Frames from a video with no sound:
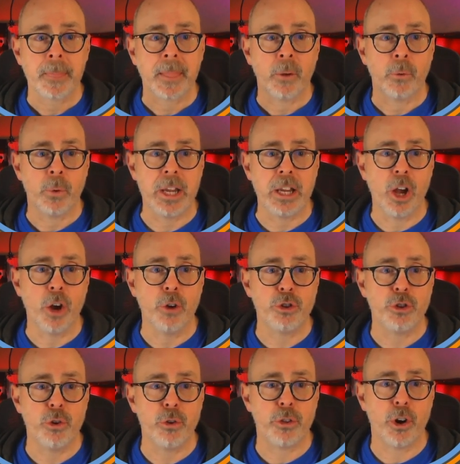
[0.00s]
We go
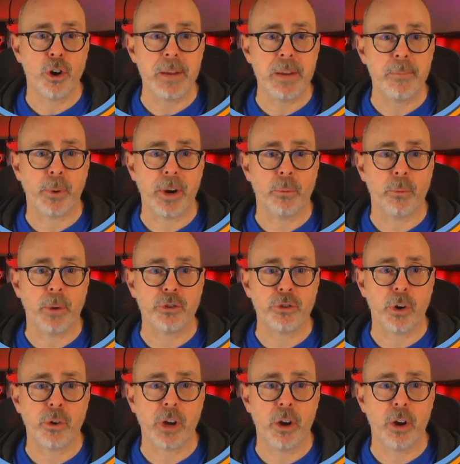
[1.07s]
to 30, print
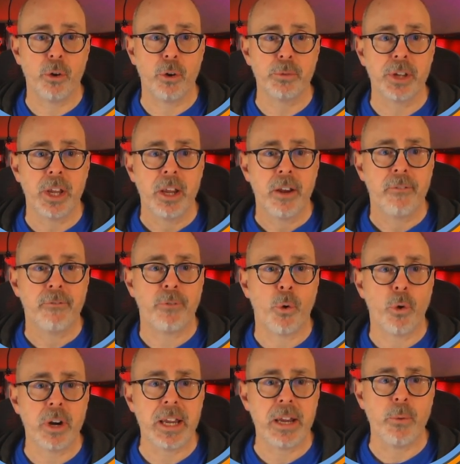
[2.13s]
retro combs.
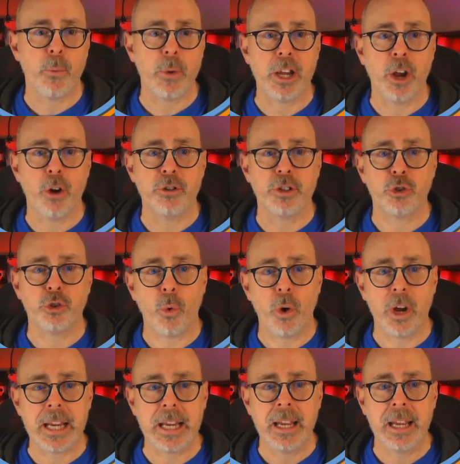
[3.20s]
40, we go to
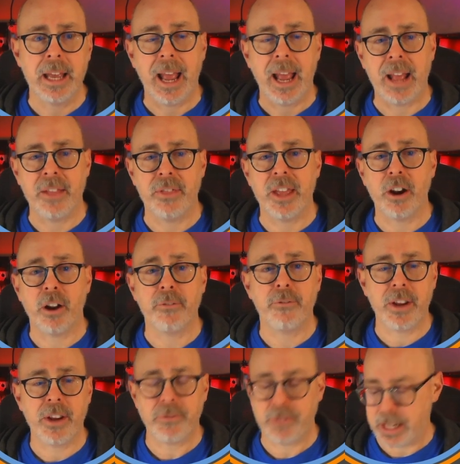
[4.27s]
20, and then on
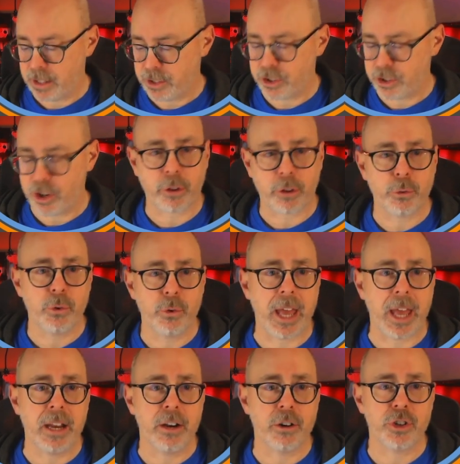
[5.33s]
50, let's talk through that
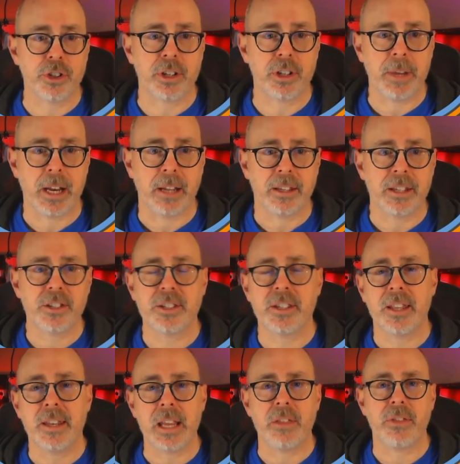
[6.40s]
here just a minute. This is the
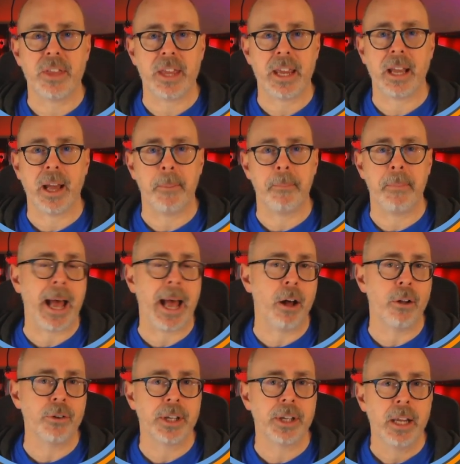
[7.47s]
neat thing
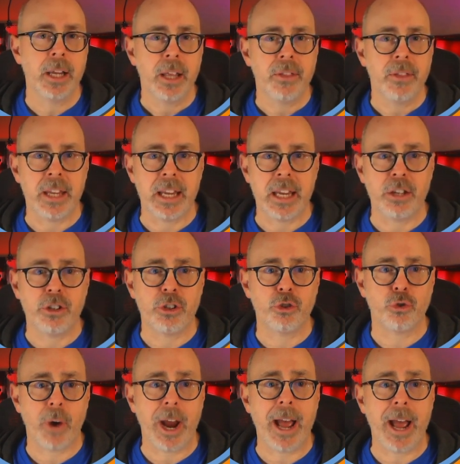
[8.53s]
about the
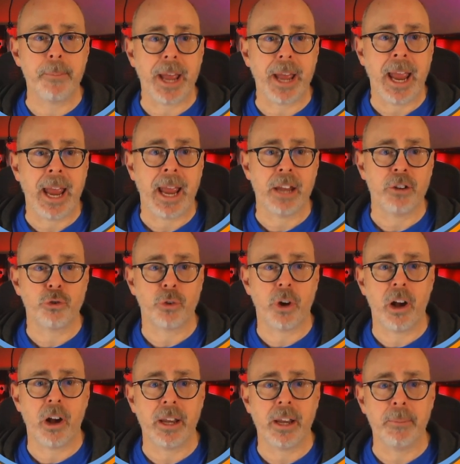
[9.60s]
trap and
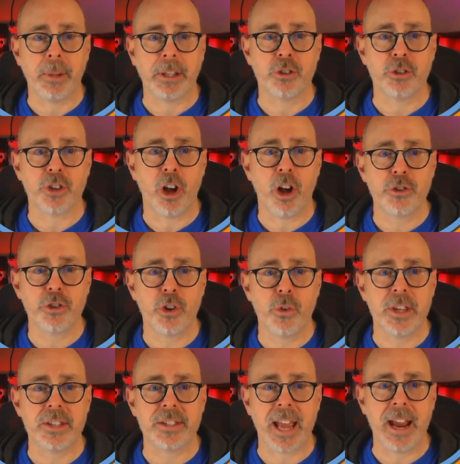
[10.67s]
Tron, but there's also
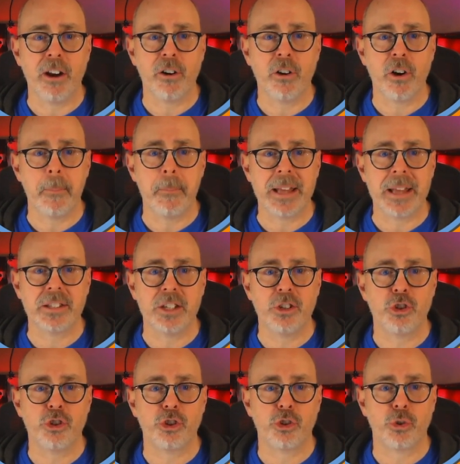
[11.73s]
this error
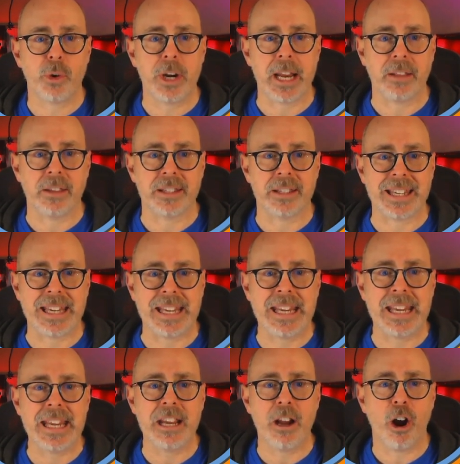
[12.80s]
message string, this
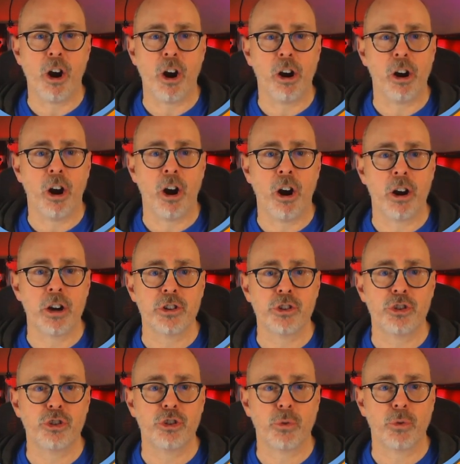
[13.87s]
ERR
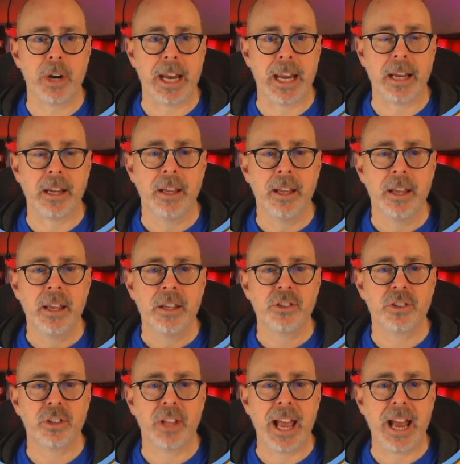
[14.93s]
string
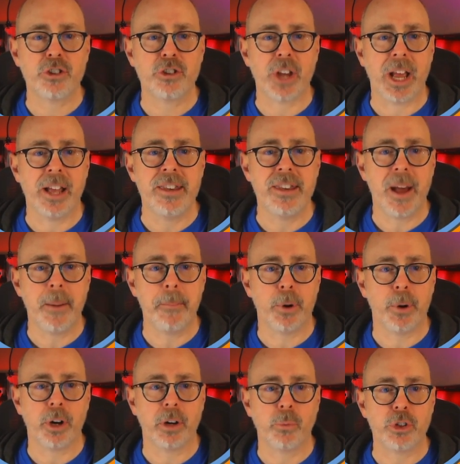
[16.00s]
slash a
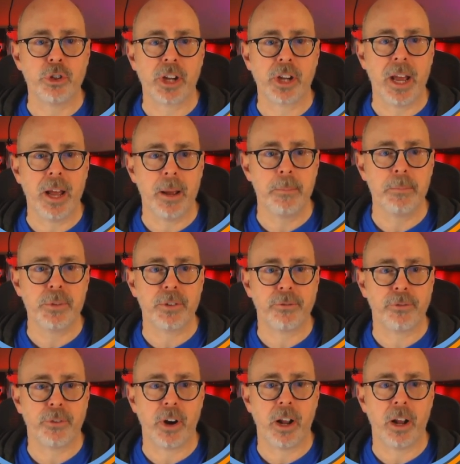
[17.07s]
number, which comes
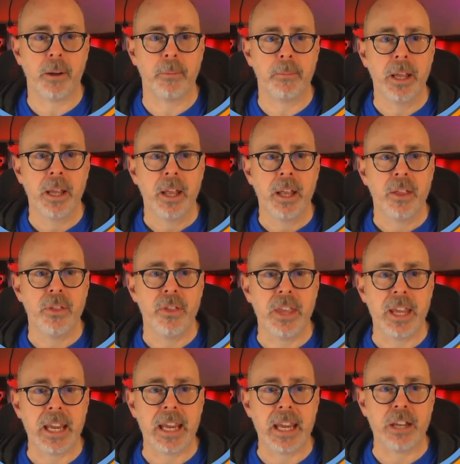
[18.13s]
from
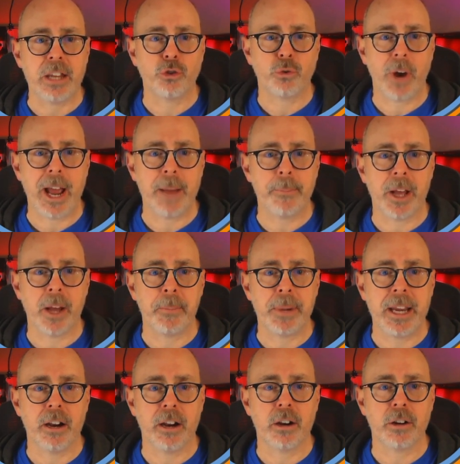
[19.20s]
the trap up
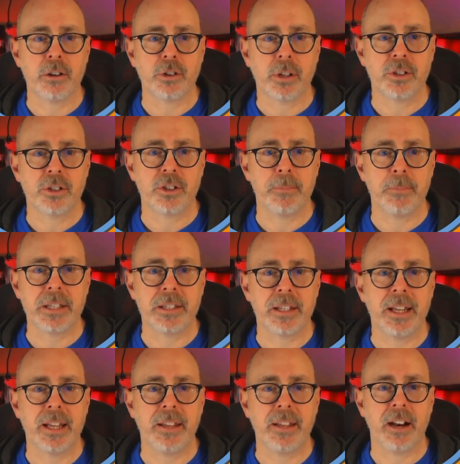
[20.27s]
here, submits it
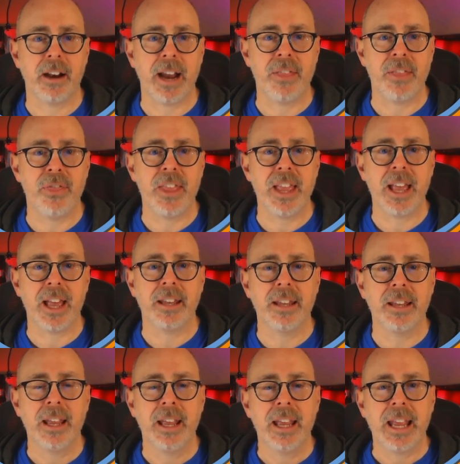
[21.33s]
in there, and then
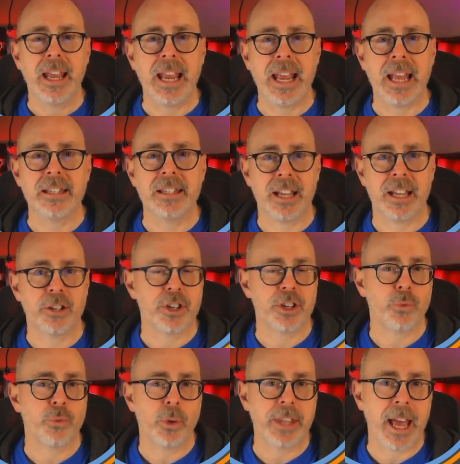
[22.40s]
it tells us
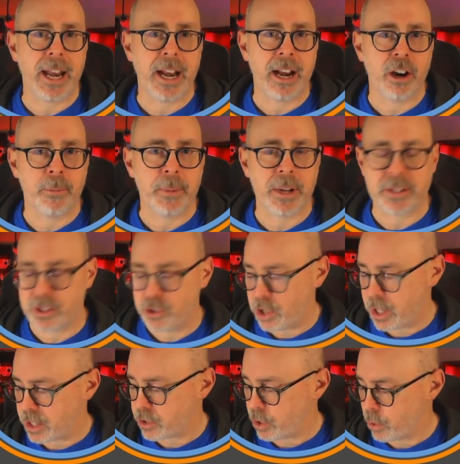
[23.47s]
what that error message
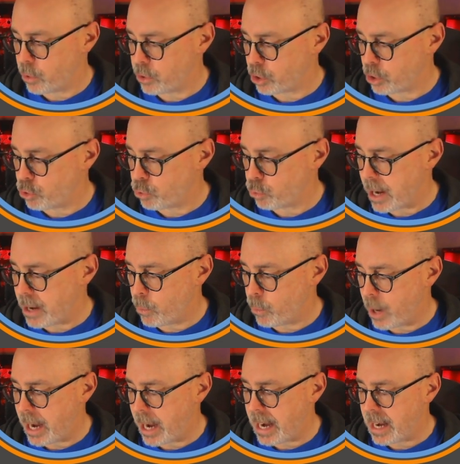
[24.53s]
is. So it's a great
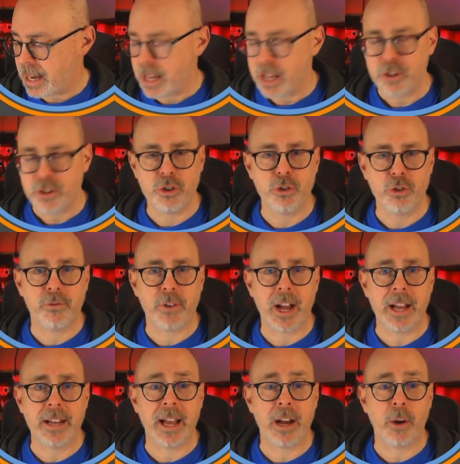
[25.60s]
way to
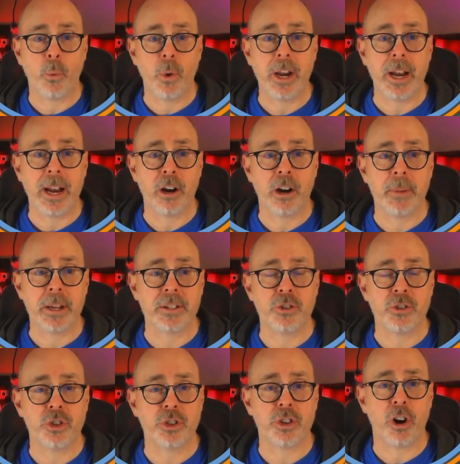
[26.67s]
find out what error
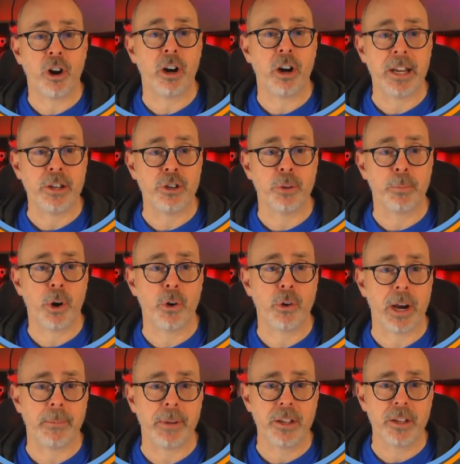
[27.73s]
messages are in your
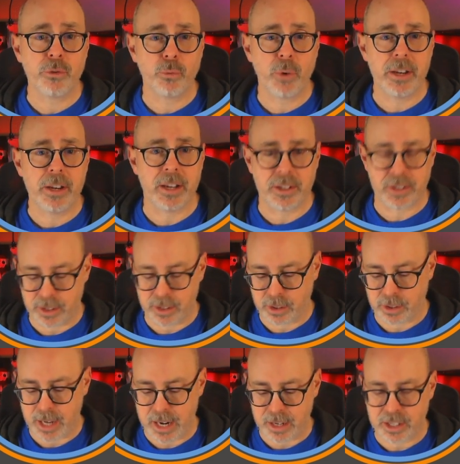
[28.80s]
program. Now let's run this and
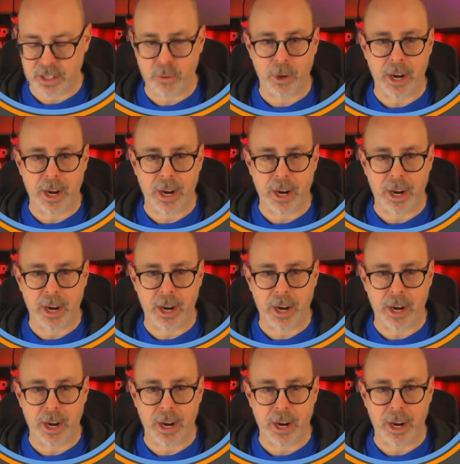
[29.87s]
kind of see what